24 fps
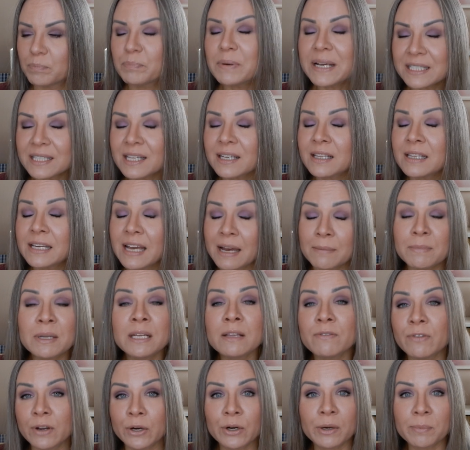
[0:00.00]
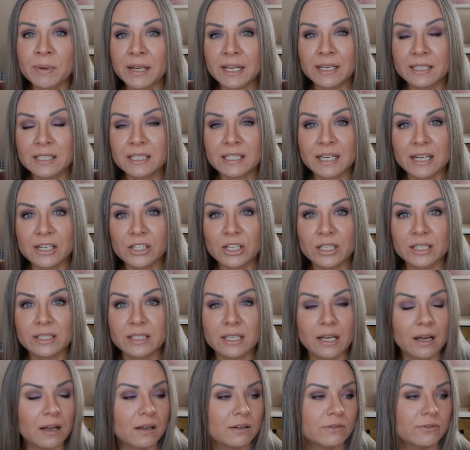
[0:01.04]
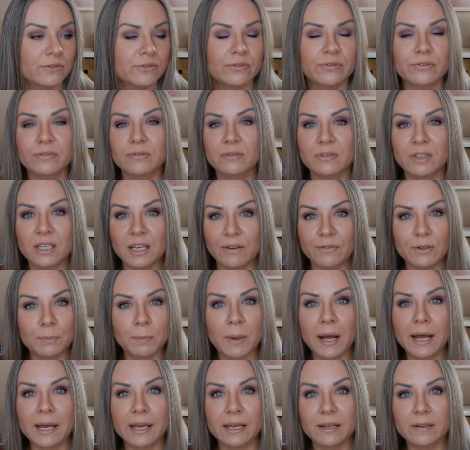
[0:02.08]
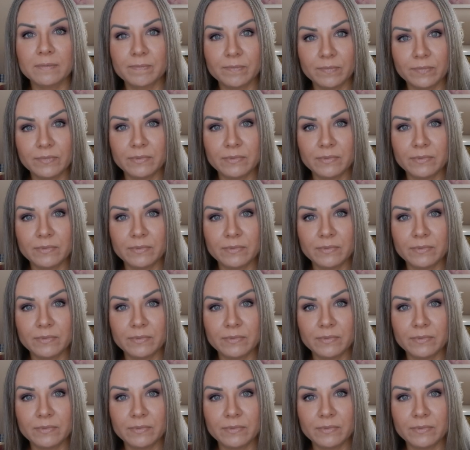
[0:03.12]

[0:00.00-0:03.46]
basically I'm in very beginning stages of gift buying.